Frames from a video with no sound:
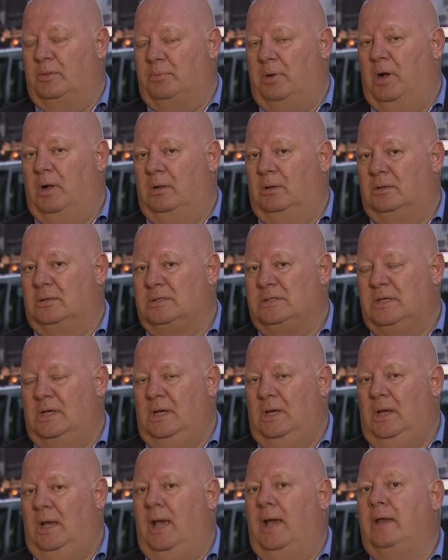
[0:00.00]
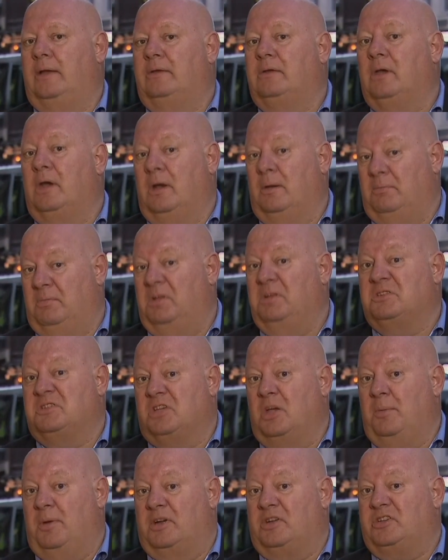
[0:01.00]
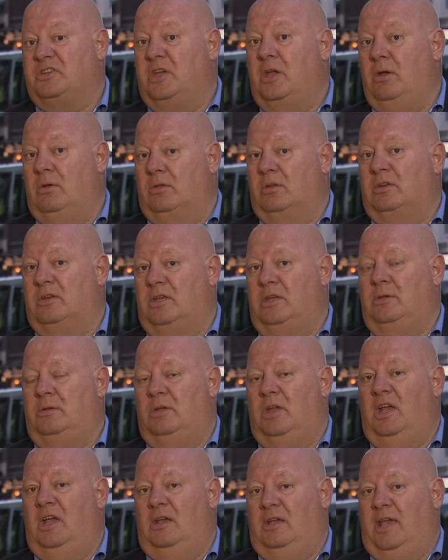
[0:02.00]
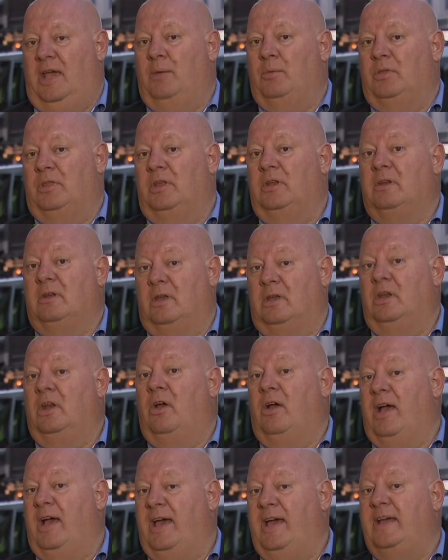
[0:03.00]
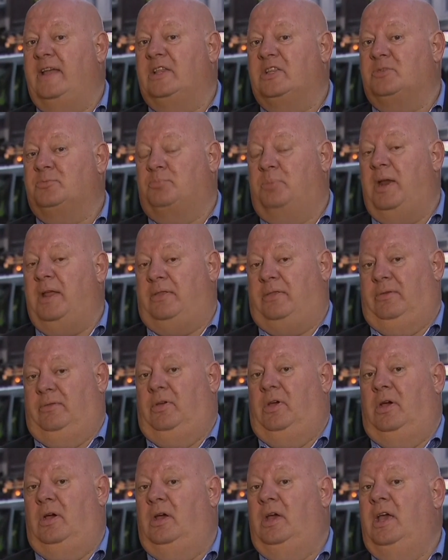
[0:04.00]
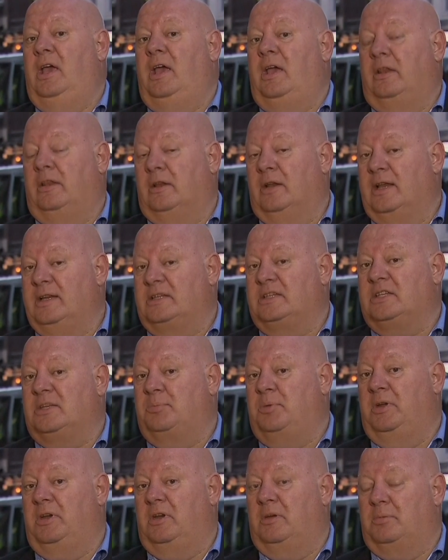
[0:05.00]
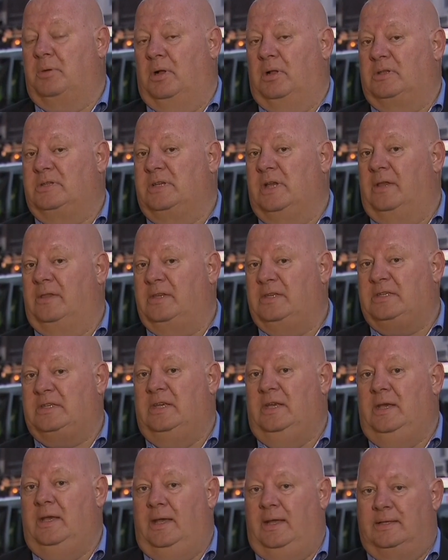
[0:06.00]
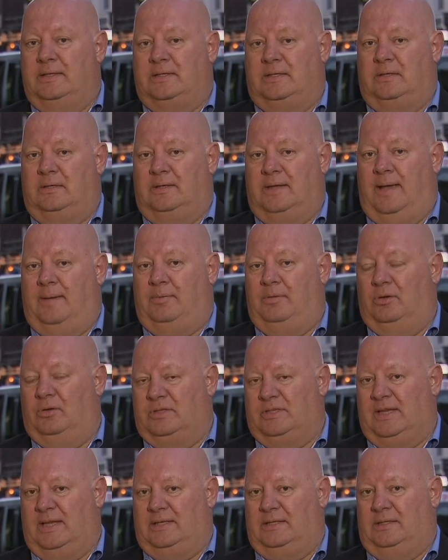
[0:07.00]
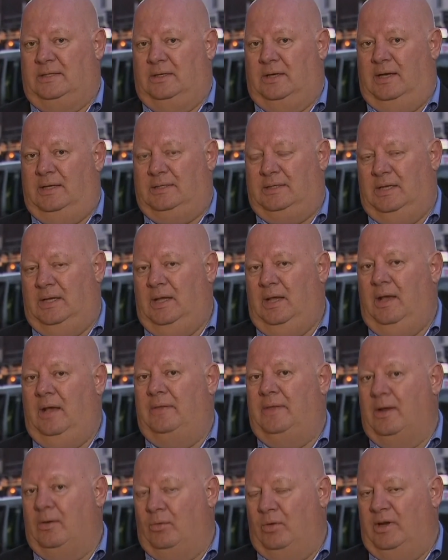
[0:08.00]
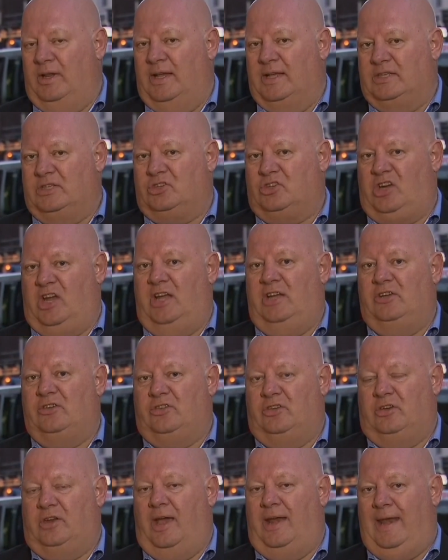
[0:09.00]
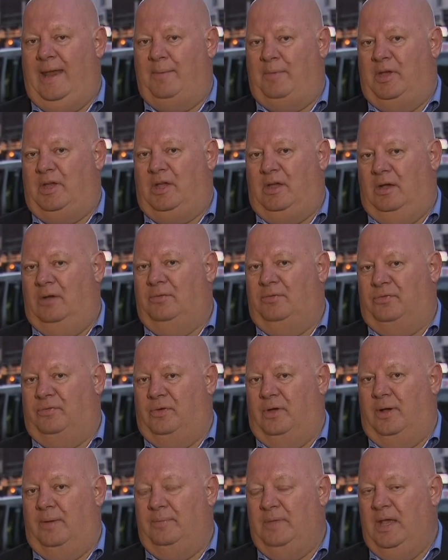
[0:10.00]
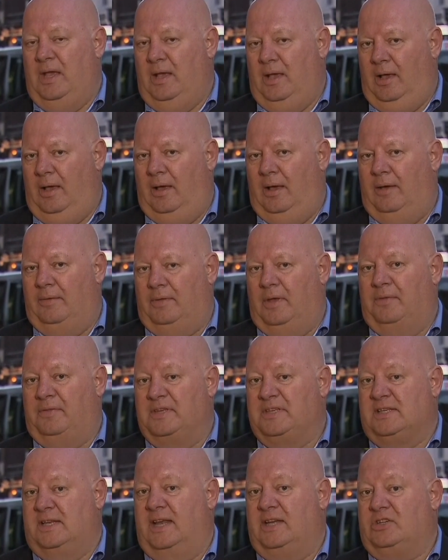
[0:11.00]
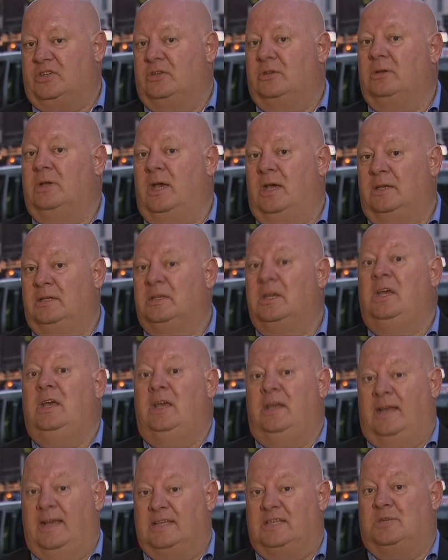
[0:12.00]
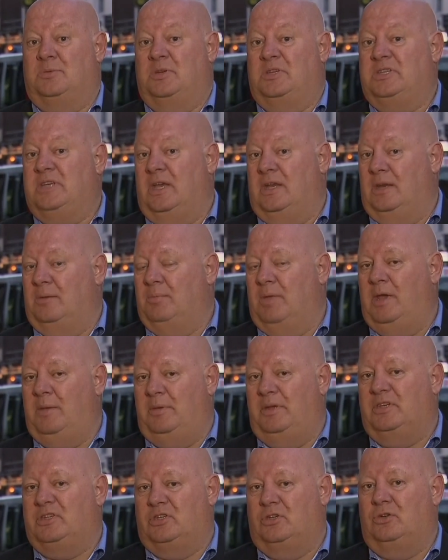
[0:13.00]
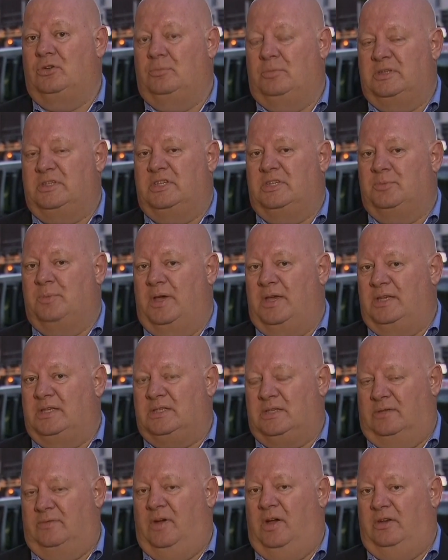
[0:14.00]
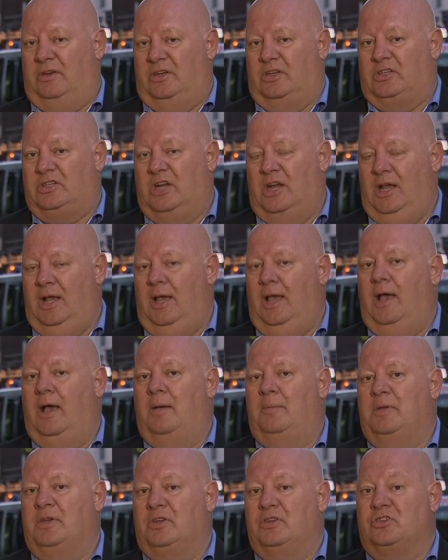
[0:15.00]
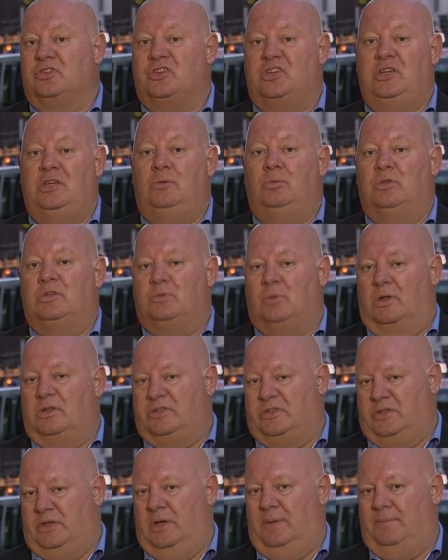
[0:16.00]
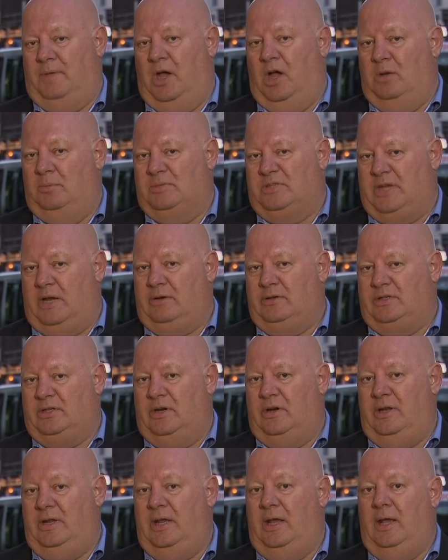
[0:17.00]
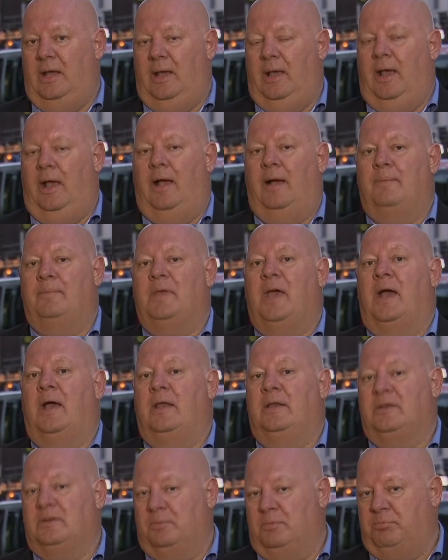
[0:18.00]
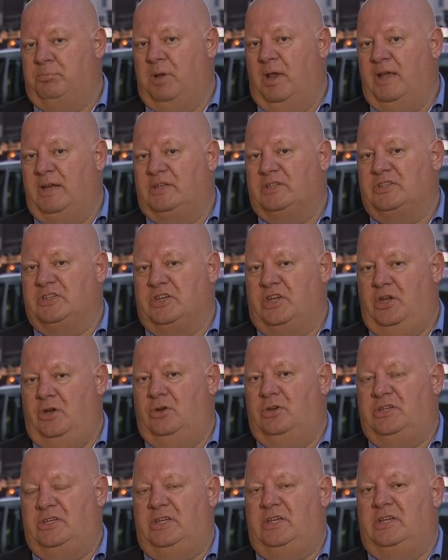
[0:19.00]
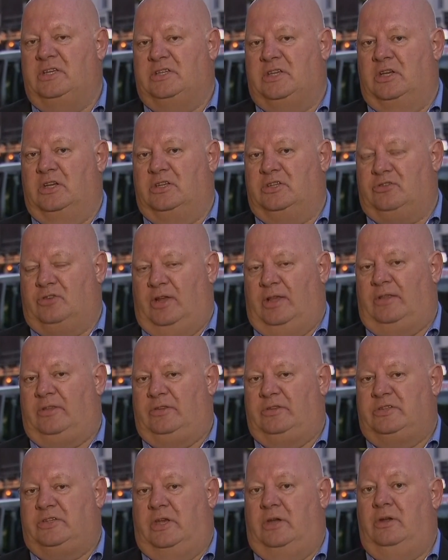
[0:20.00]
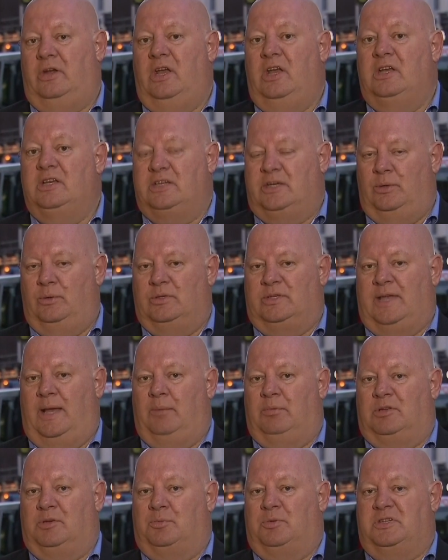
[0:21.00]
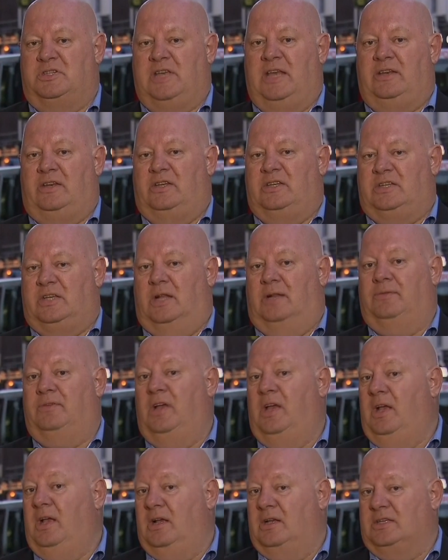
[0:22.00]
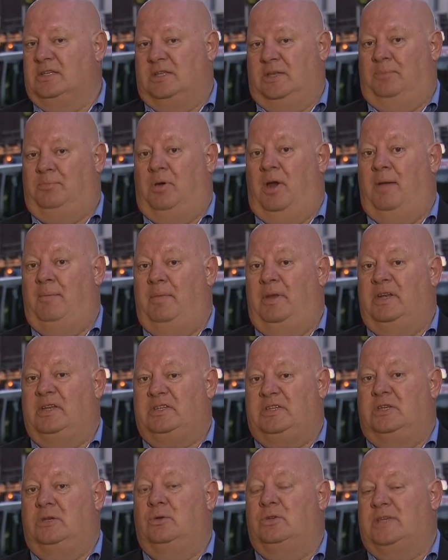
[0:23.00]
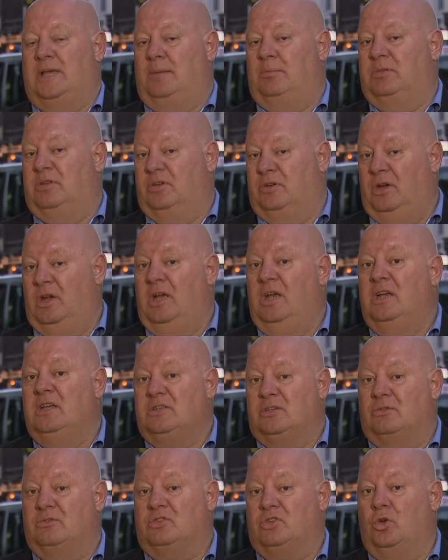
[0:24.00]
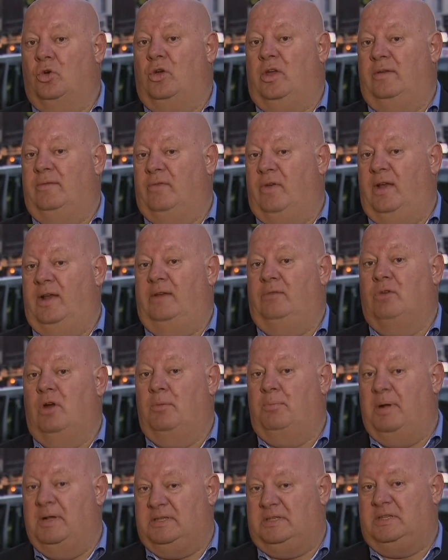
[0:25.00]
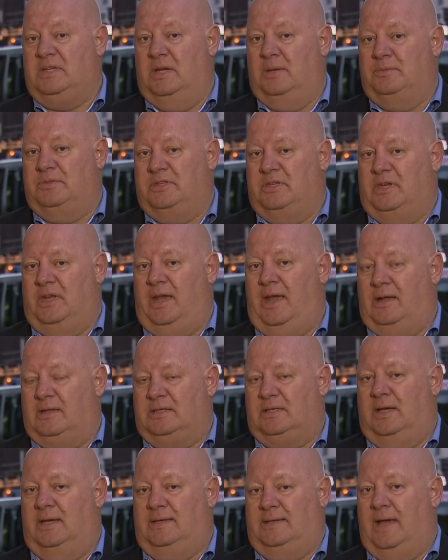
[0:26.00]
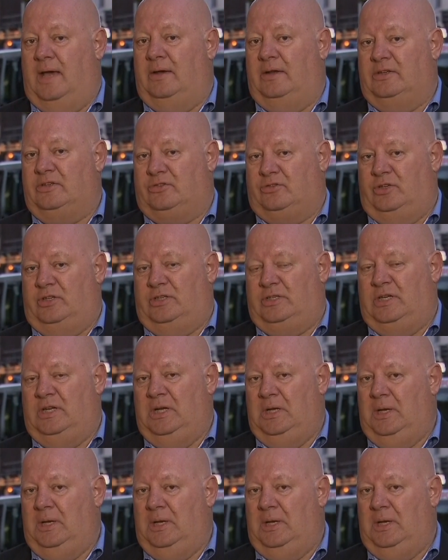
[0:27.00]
polls. And um, so much so that he came within you know, a hair's breadth of her in the latest opinion polls. Now, this incident happened on Saturday night, and that really has changed the dynamic of, um, uh, of this election. And it has to be said, it may be to Mrs. May's advantage, uh, because she was once the Home Secretary, um, and playing to security is her strength. And so she was able to present herself as the Prime Minister who was able to sort of talk in fairly robust terms today outside Downing Street.